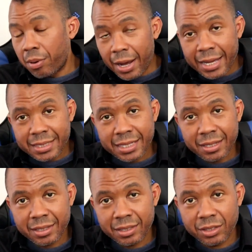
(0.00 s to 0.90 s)
But
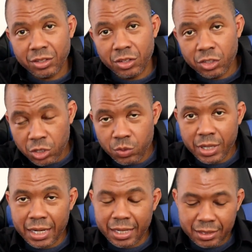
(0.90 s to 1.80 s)
you
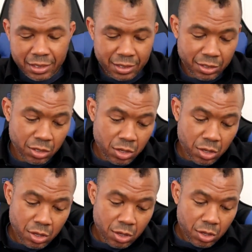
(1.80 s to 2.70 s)
did it.
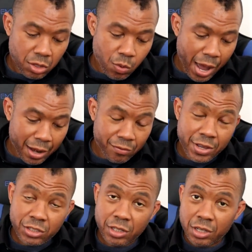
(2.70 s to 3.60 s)
You had a
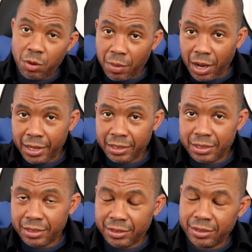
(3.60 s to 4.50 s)
vision in your
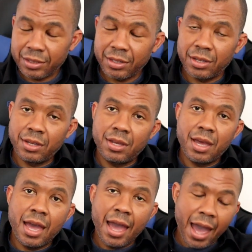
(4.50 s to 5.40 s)
mind
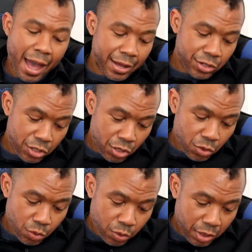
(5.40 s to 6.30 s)
and
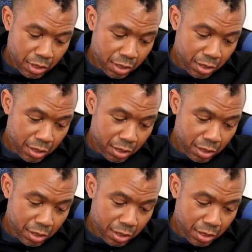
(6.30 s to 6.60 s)
you